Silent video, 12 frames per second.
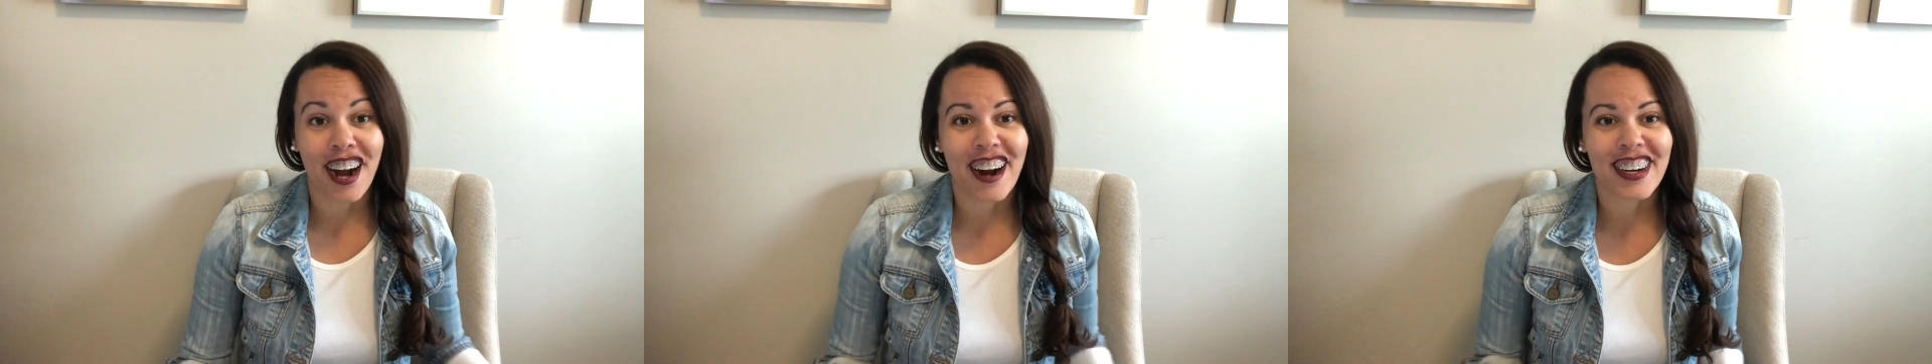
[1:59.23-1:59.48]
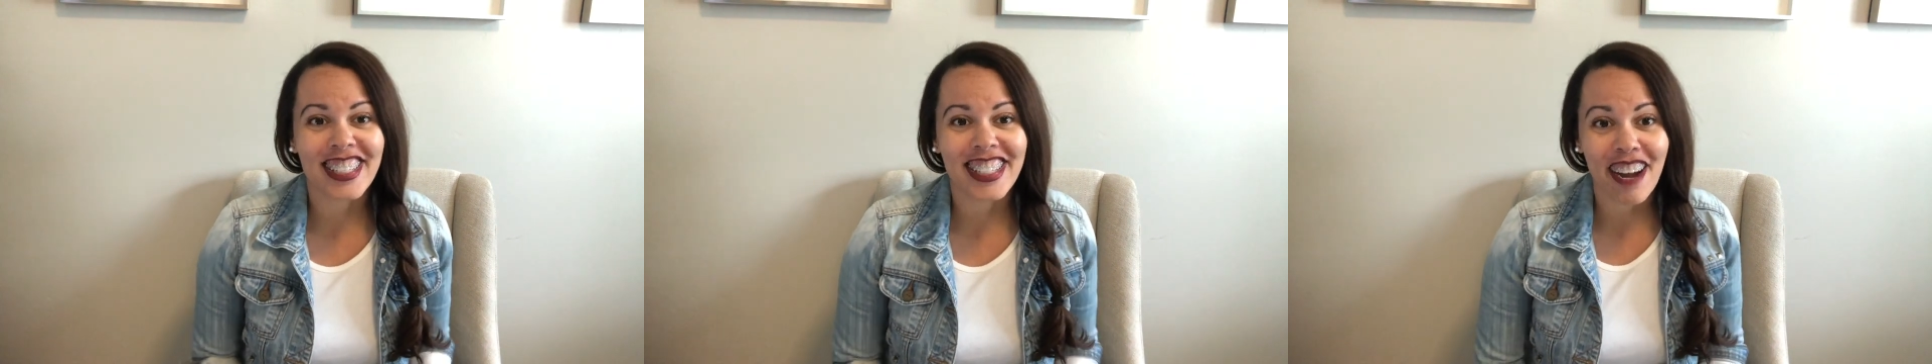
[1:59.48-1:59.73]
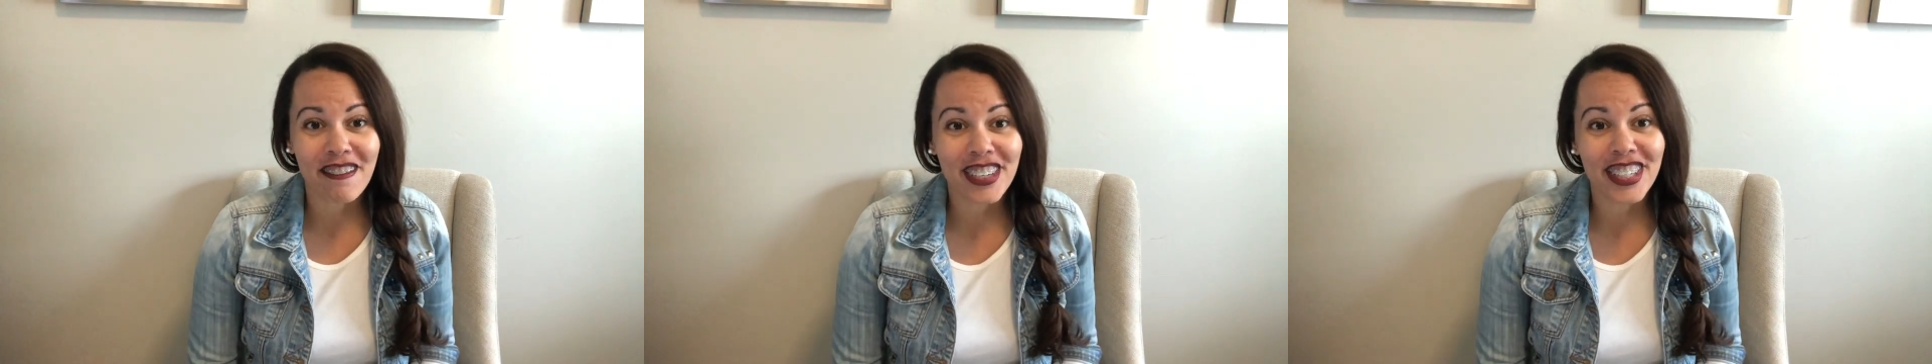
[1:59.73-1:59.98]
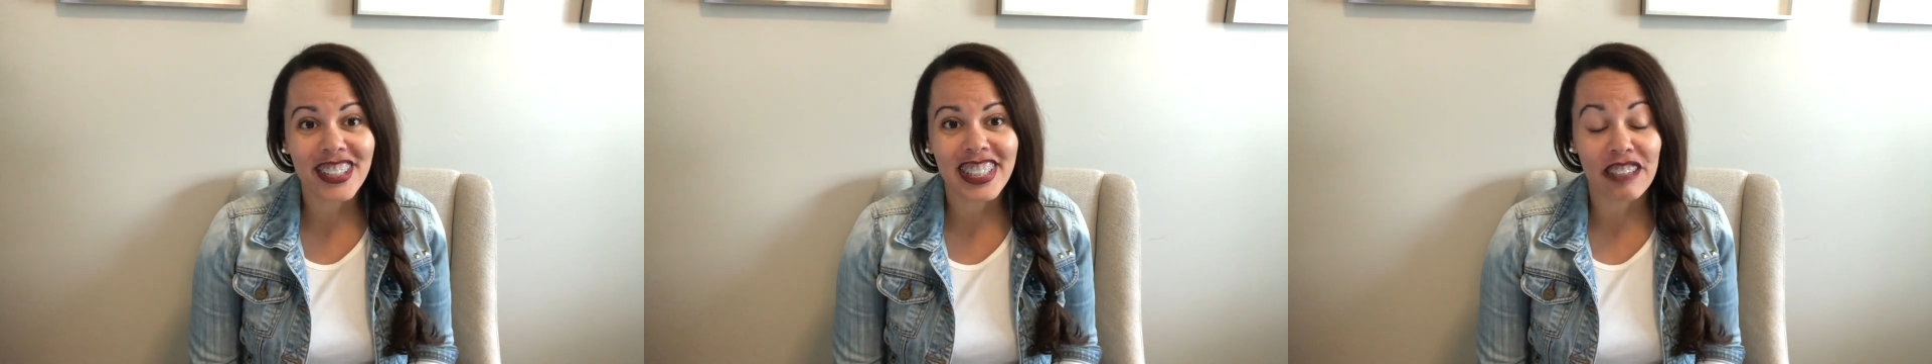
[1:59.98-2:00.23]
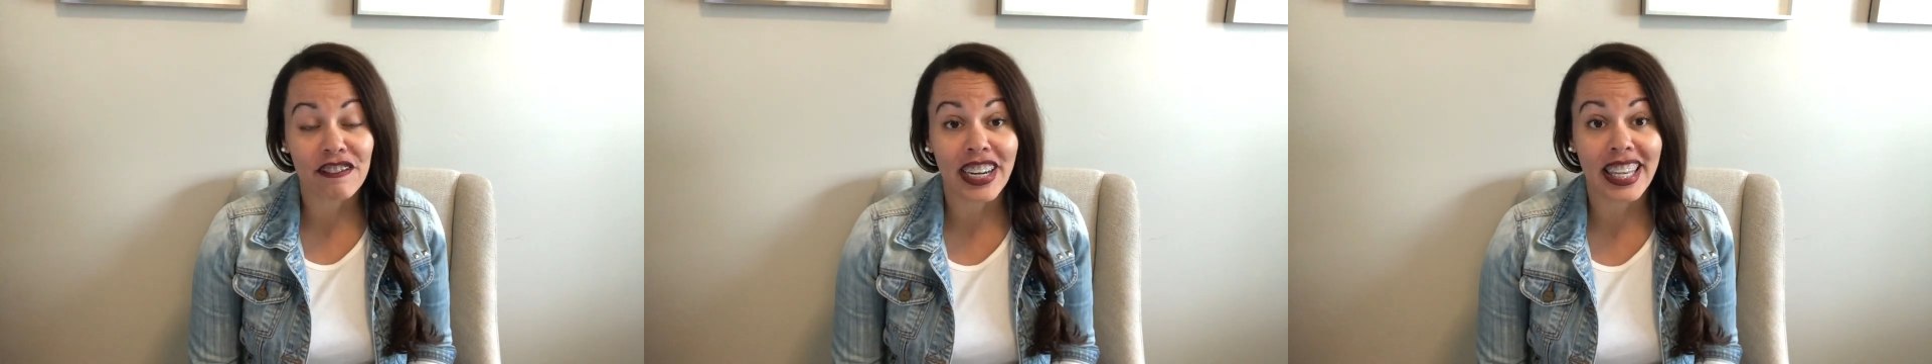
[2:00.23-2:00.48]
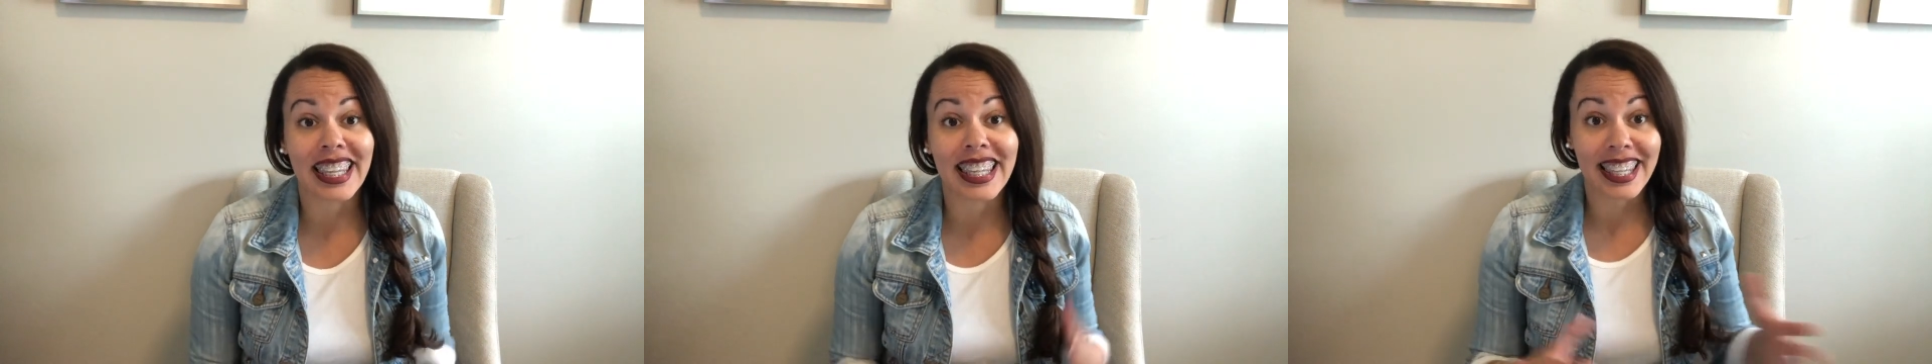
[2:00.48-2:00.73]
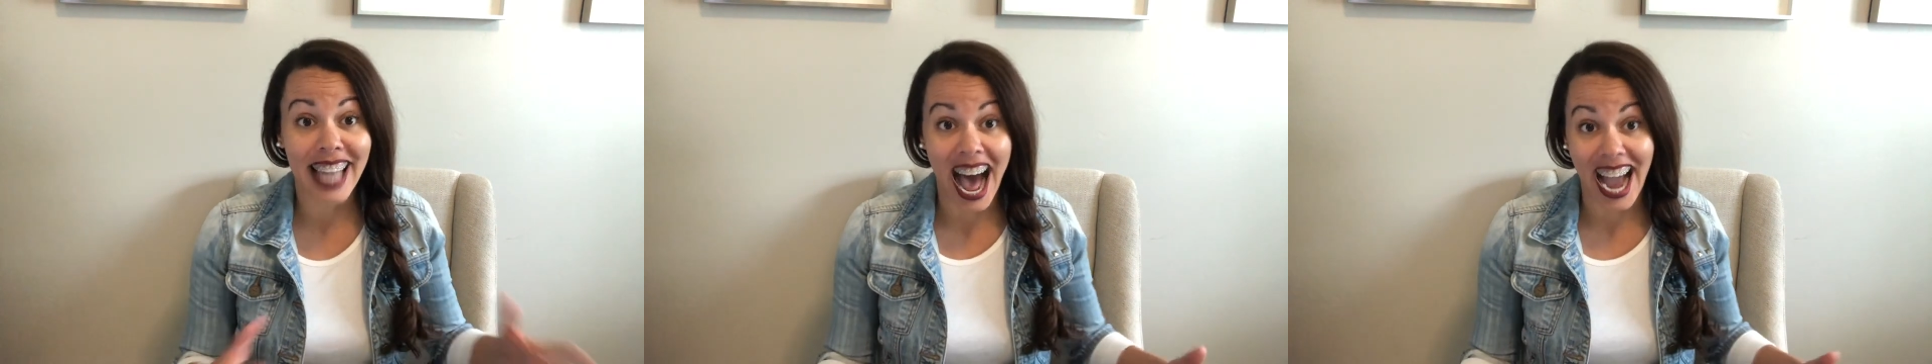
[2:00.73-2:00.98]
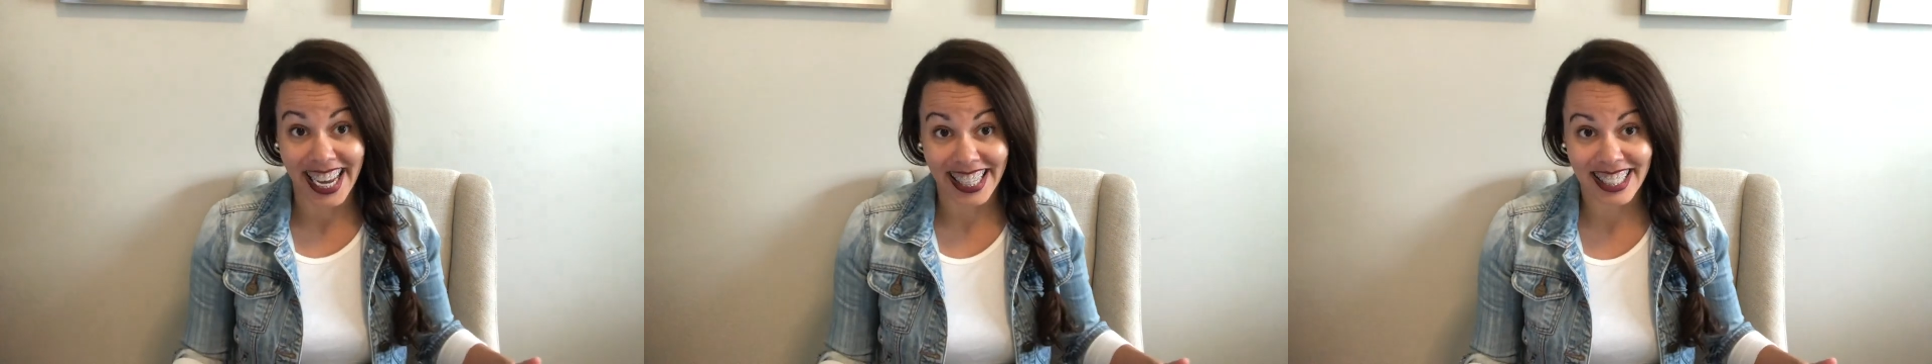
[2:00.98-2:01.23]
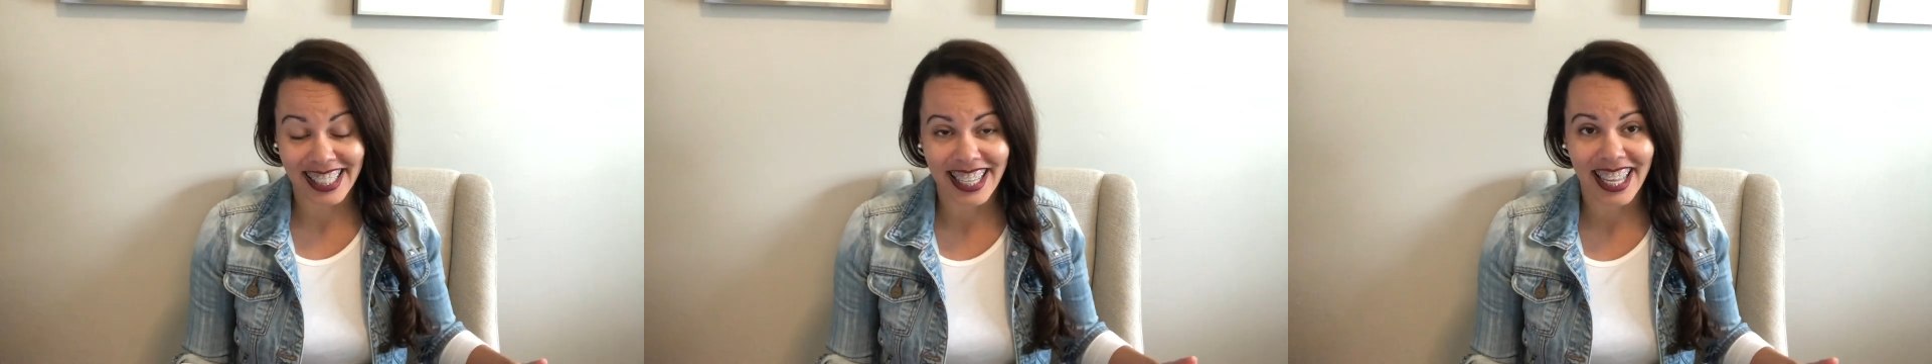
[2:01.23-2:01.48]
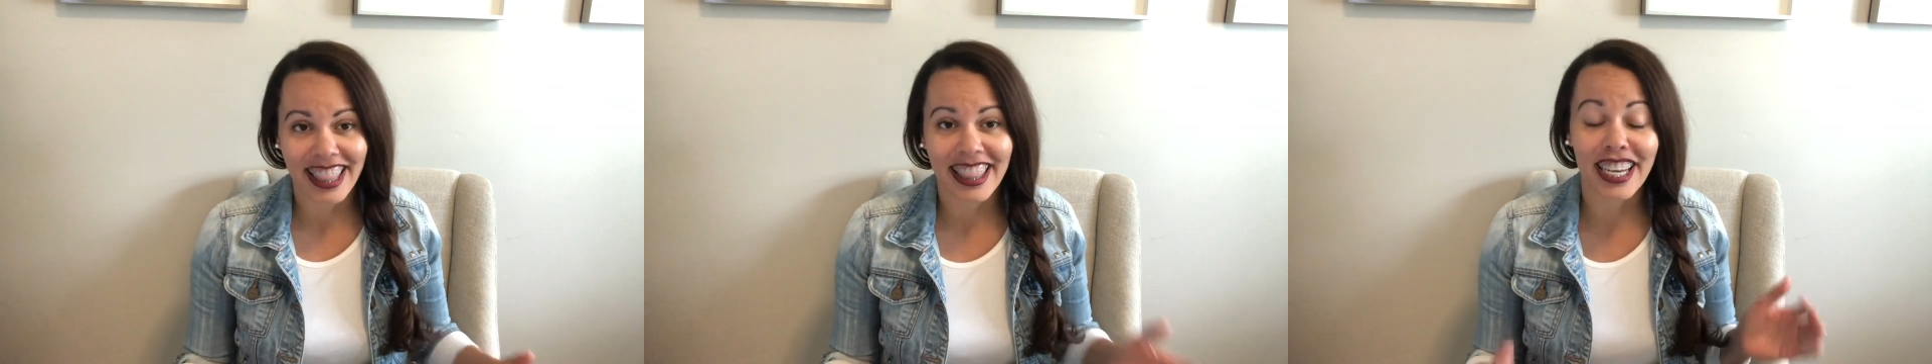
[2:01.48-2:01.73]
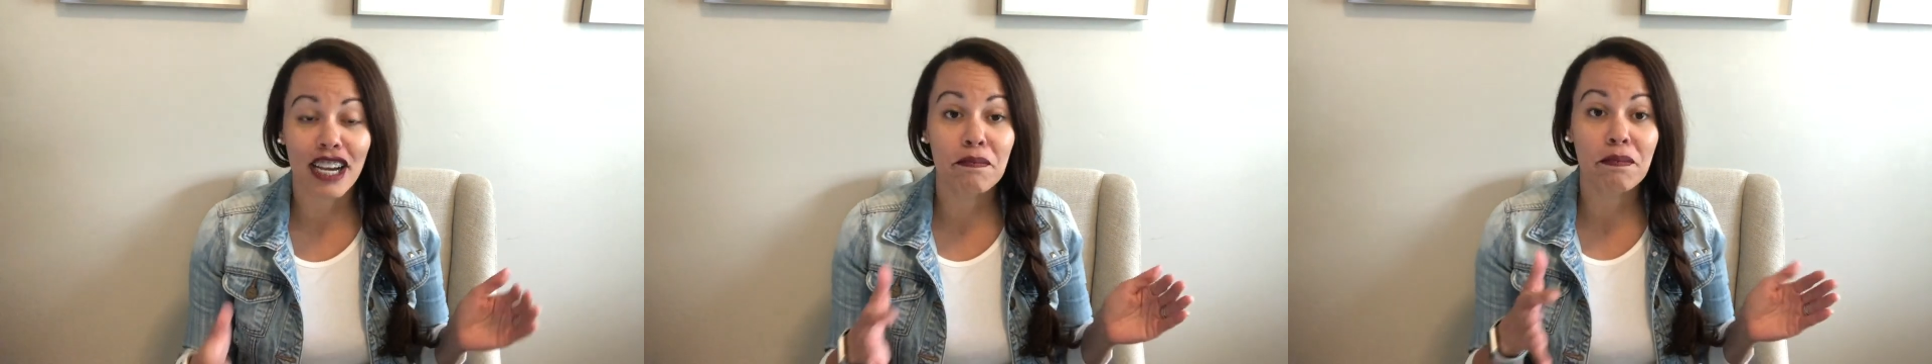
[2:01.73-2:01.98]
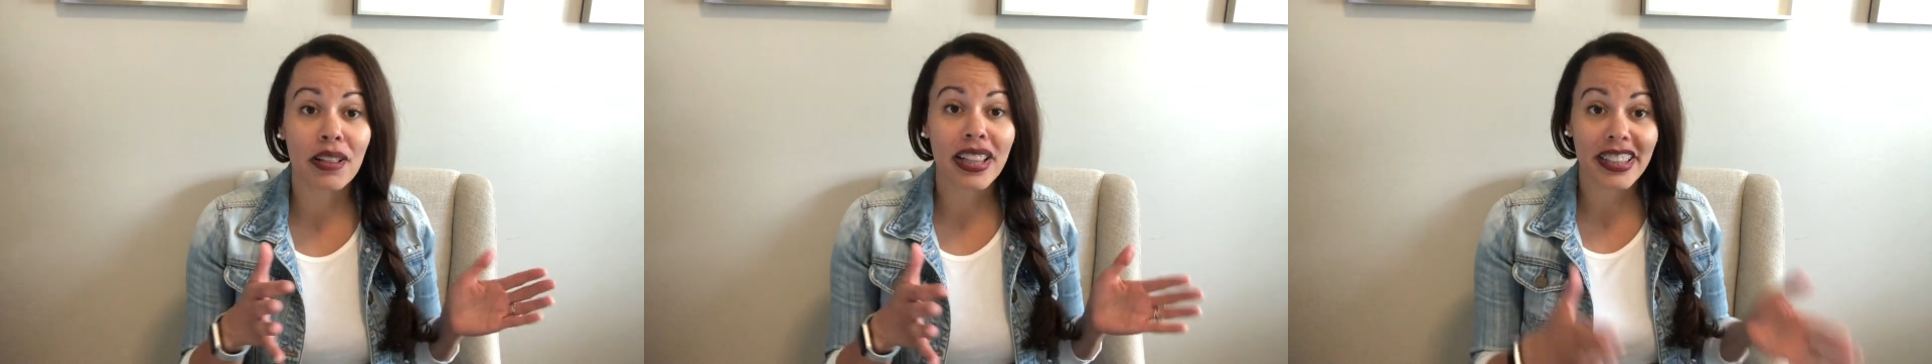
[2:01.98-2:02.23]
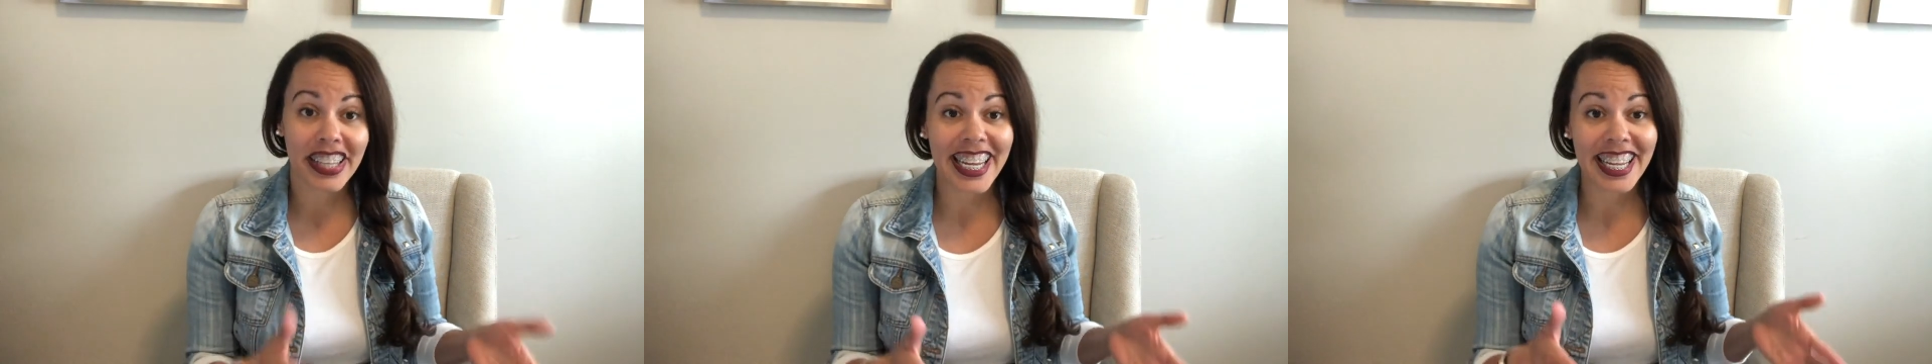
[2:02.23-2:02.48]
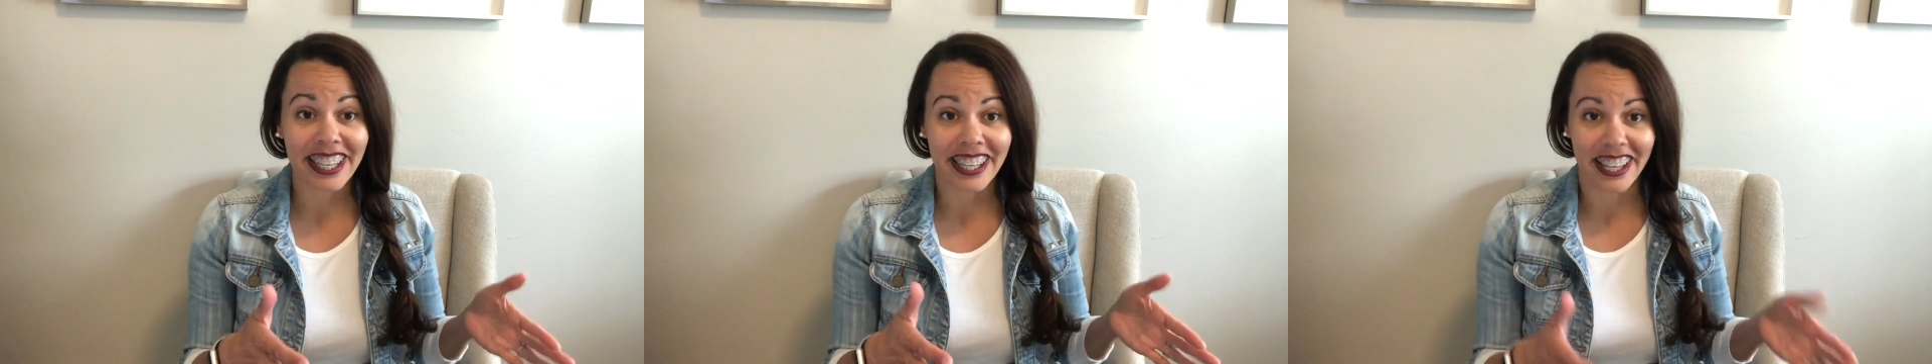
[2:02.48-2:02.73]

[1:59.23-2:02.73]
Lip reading: are several different lines. The complete